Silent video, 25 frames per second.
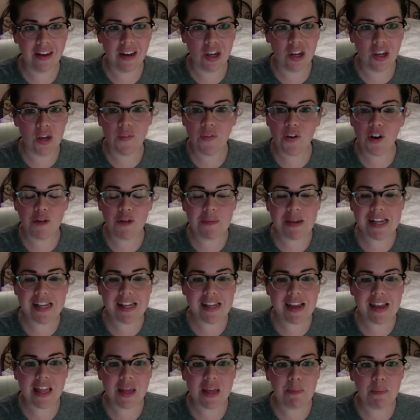You've heard me
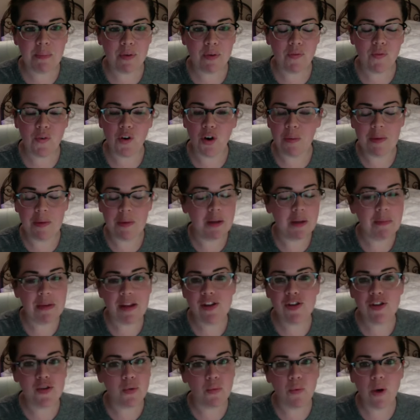say that before, but it
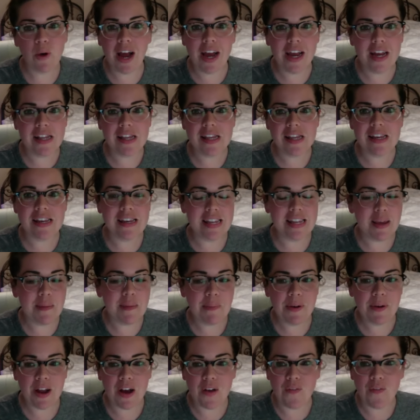means your why isn't deep
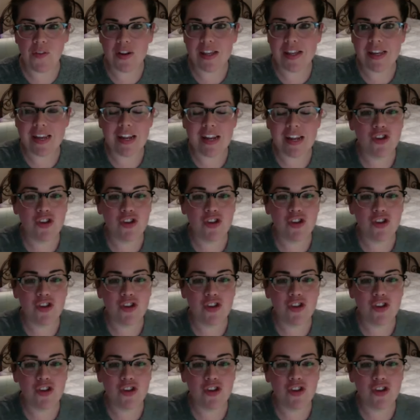enough. It's not